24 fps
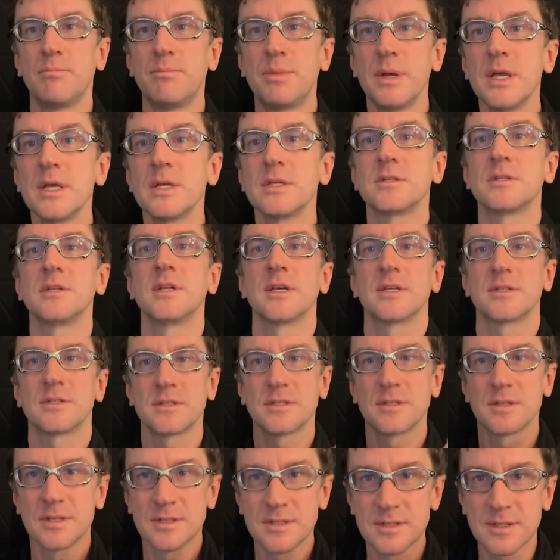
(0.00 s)

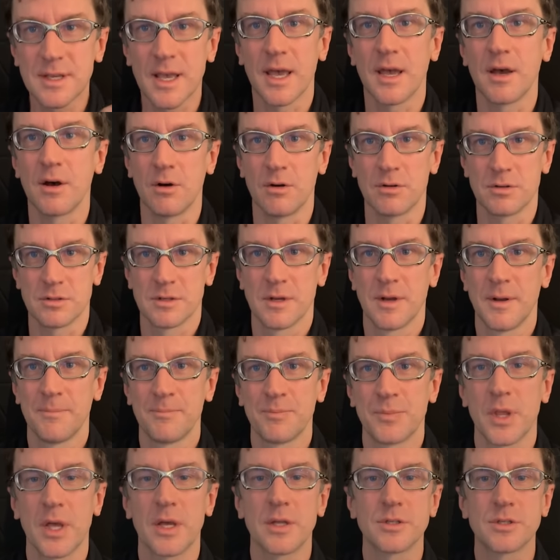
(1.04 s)
Business scales.
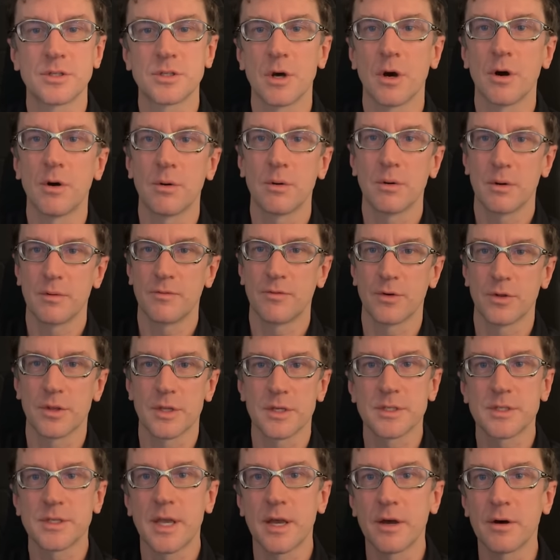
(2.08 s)
And so for
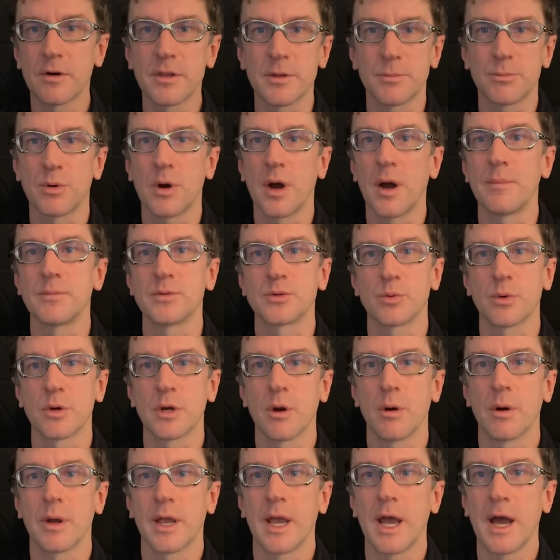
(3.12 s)
the scale of the problems we're
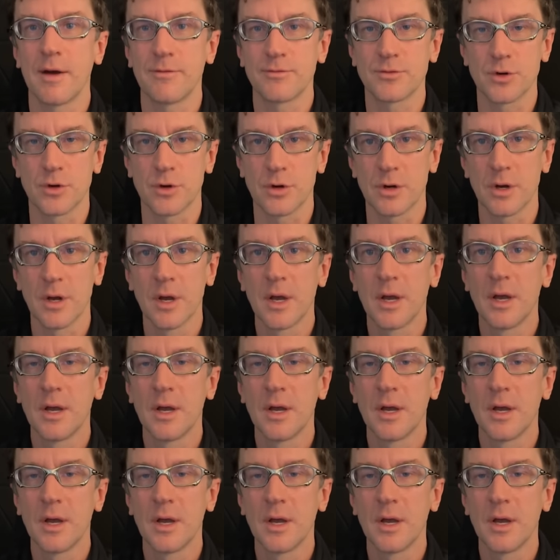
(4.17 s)
going after, a